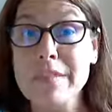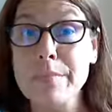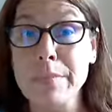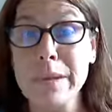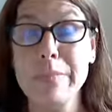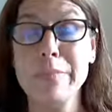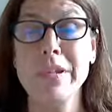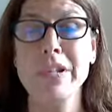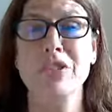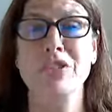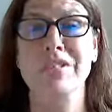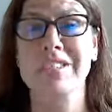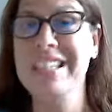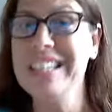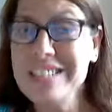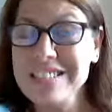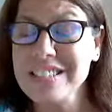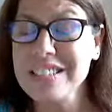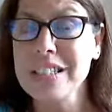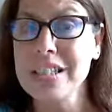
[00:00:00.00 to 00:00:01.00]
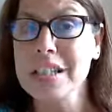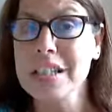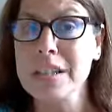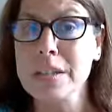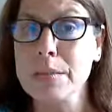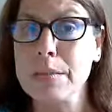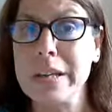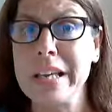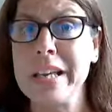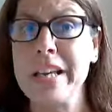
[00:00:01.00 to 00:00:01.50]
Maybe you're listening to
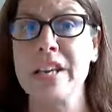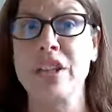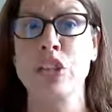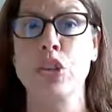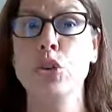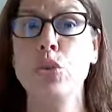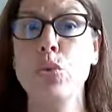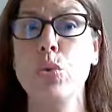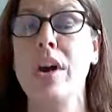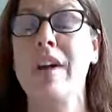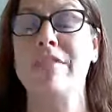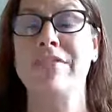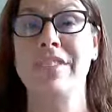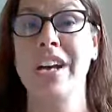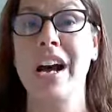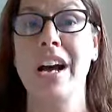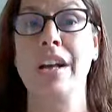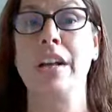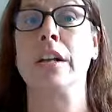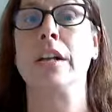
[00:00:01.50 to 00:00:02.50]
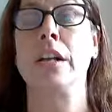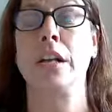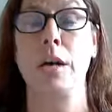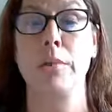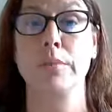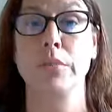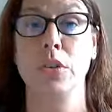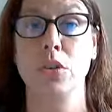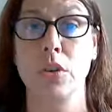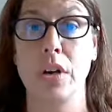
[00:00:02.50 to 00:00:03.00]
me and you have not
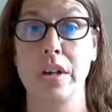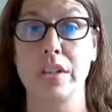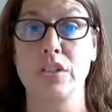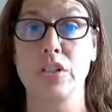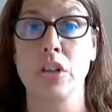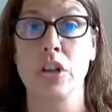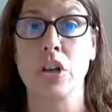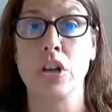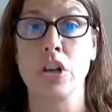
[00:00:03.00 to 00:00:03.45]
come to Christ.